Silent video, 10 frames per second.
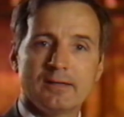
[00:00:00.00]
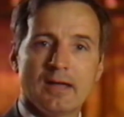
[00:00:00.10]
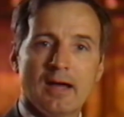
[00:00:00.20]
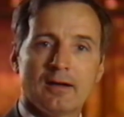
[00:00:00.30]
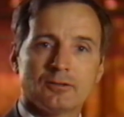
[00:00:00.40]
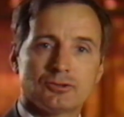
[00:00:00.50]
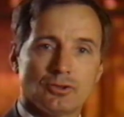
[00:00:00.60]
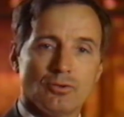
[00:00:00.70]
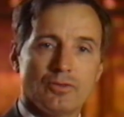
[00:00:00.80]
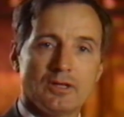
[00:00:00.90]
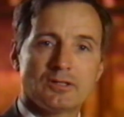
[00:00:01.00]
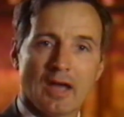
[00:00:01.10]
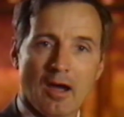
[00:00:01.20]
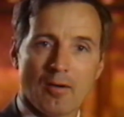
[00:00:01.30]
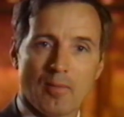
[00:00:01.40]
down to the
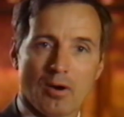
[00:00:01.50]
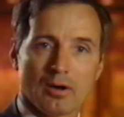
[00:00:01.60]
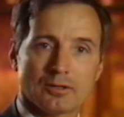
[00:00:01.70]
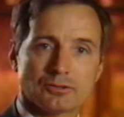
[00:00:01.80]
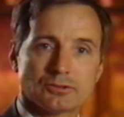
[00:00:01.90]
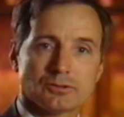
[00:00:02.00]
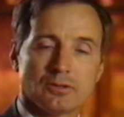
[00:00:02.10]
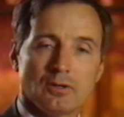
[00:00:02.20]
towel bars,